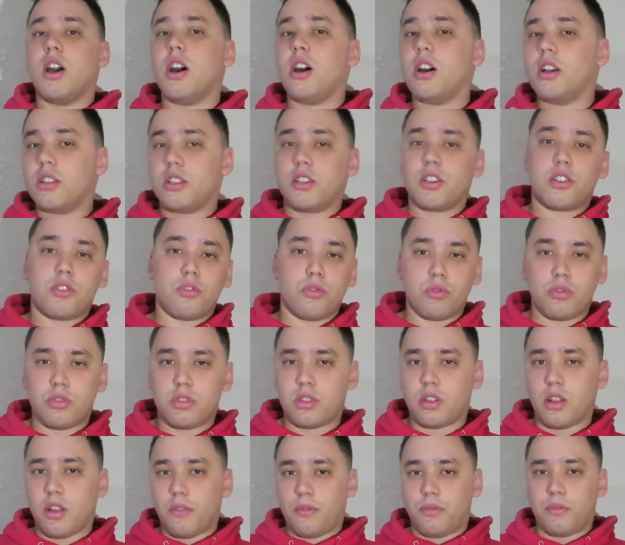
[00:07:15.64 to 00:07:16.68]
other cool
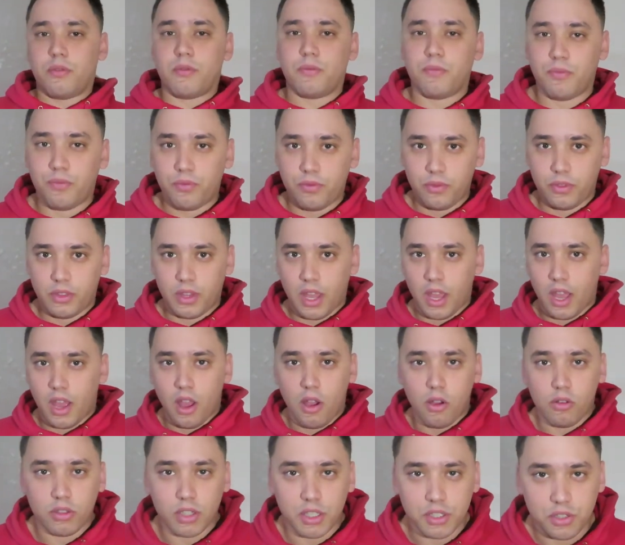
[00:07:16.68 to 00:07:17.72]
stuff that
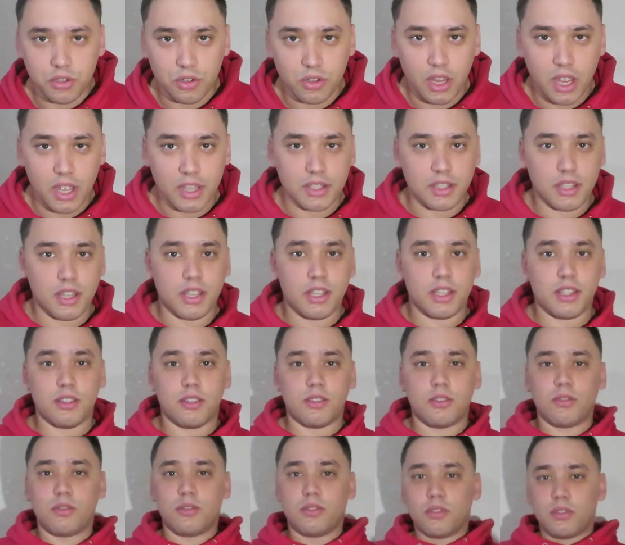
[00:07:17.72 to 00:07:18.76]
I'll let you guys in
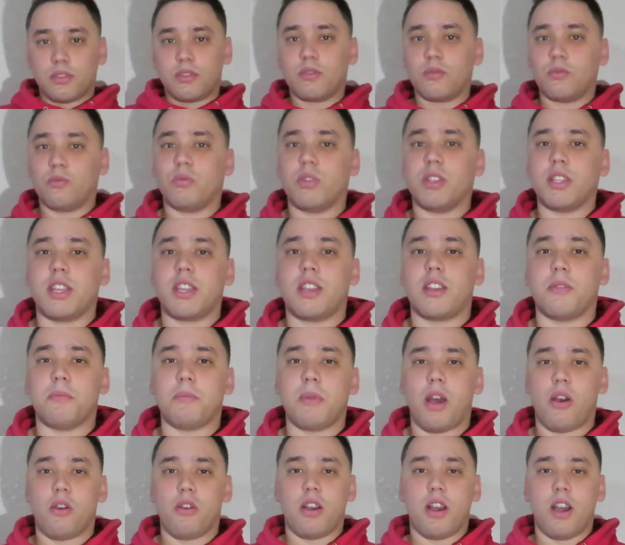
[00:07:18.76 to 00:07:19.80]
when they come
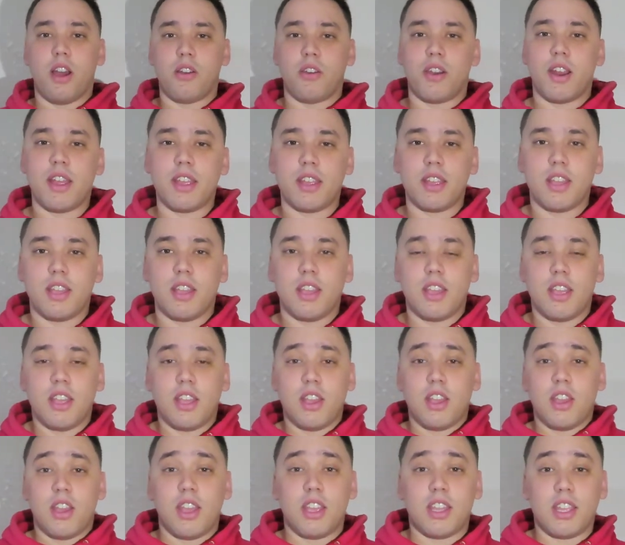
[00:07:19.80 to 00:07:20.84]
out, alright?
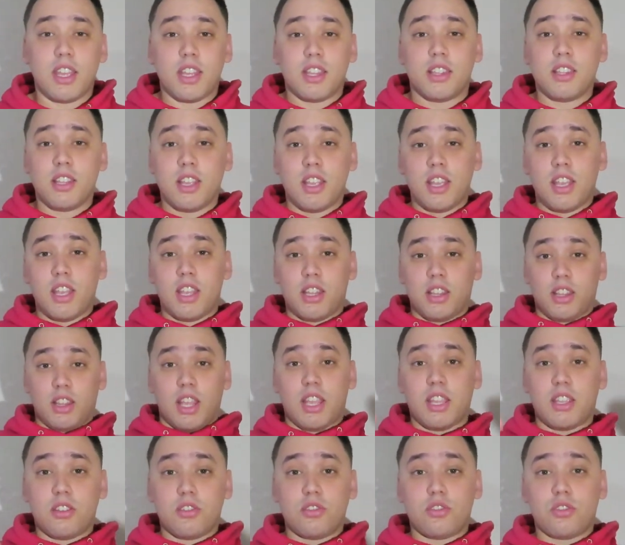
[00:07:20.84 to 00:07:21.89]
Again,
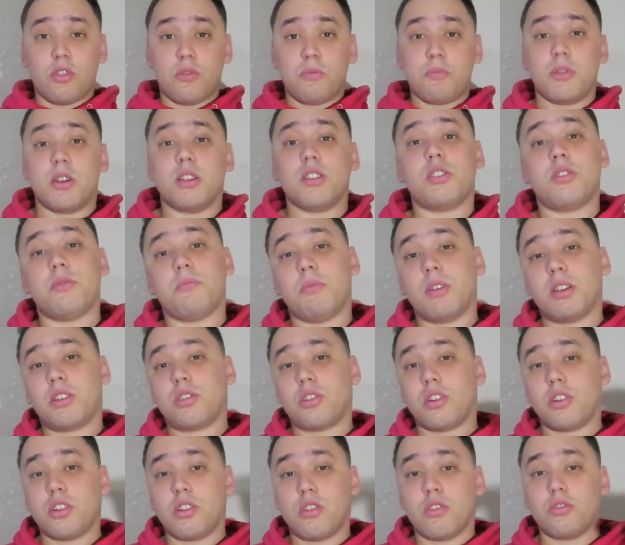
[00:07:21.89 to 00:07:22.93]
thank you so much. Make
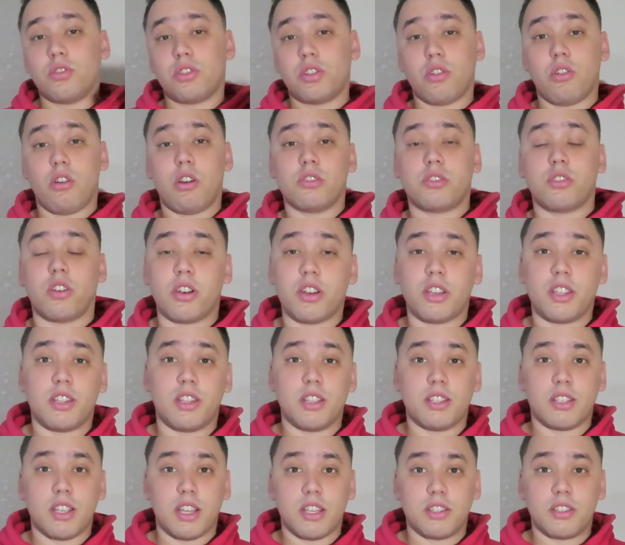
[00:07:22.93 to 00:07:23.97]
sure you go show Autarky
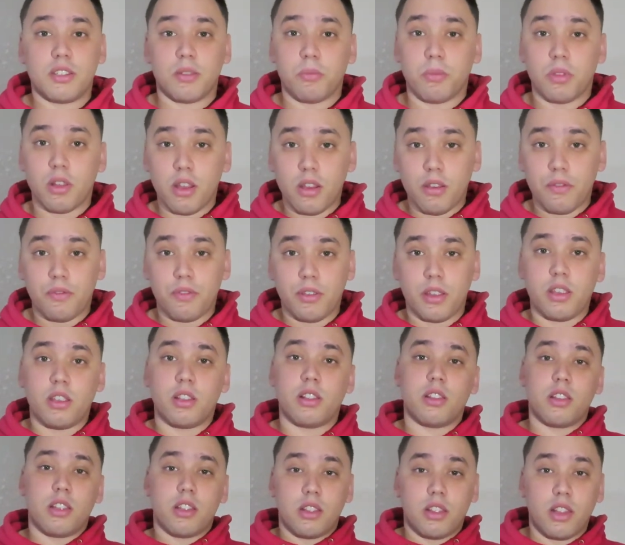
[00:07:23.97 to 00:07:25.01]
Design some love.
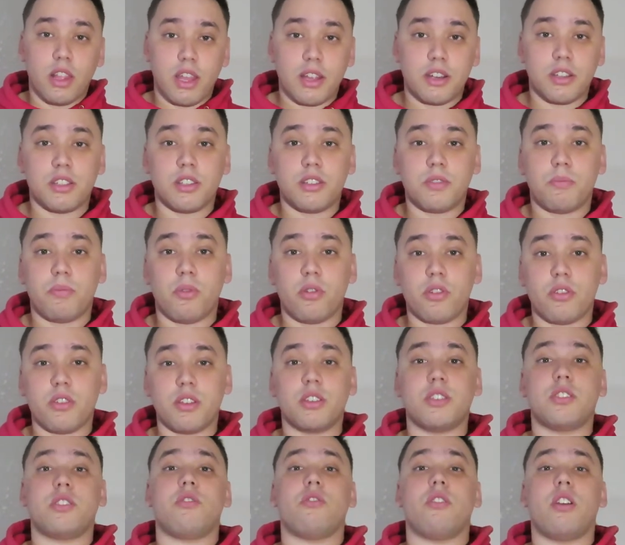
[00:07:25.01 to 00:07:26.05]
He let us borrow
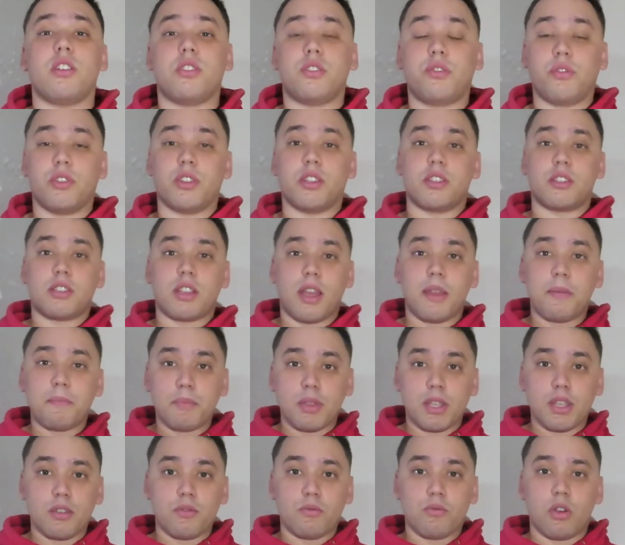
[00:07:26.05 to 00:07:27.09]
his garage for the time
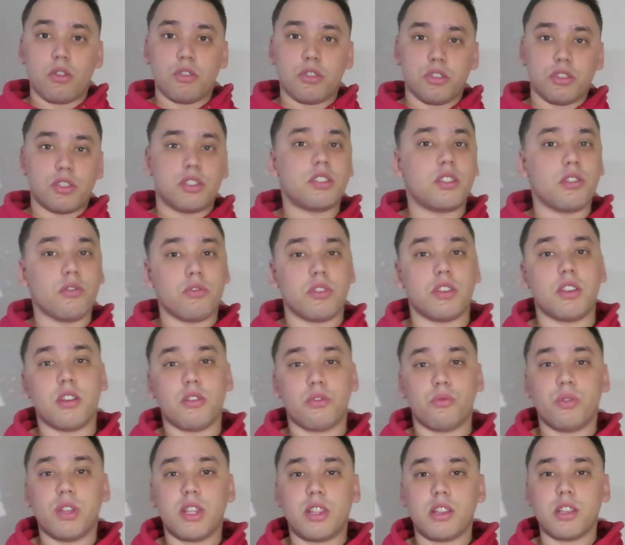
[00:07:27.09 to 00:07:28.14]
being while he's still
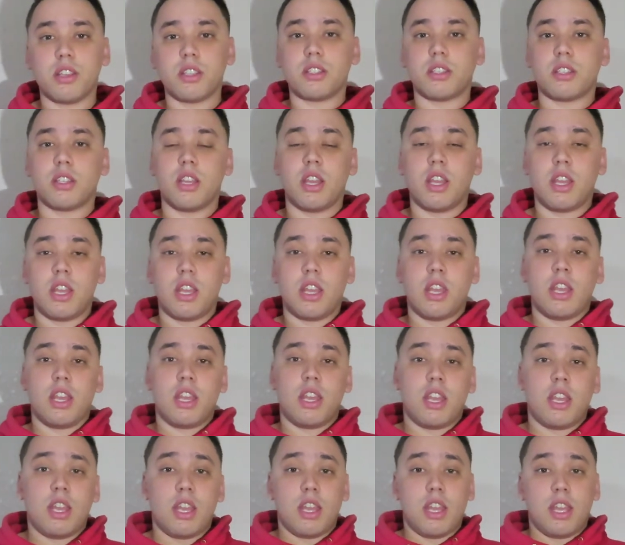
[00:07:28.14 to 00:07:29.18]
here with us.
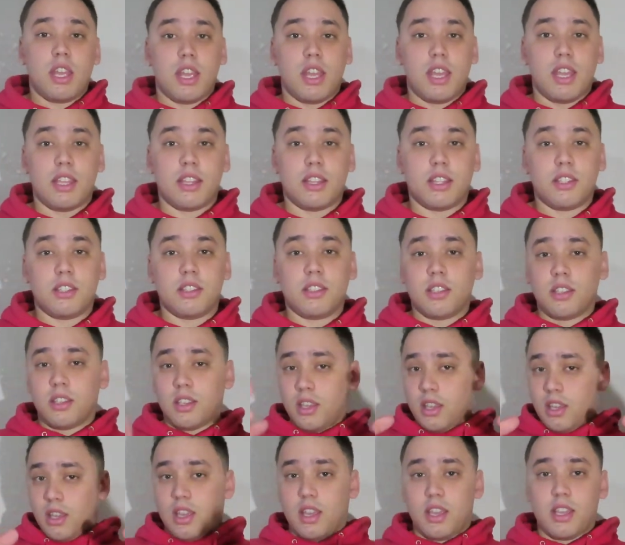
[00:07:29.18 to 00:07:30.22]
And
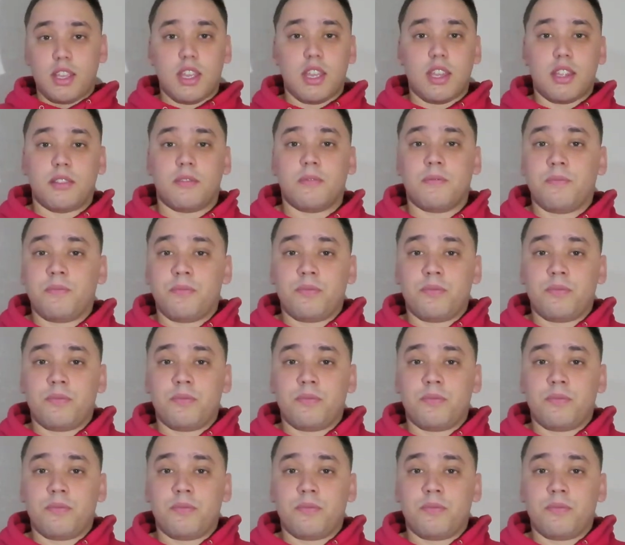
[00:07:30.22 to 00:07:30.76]
again,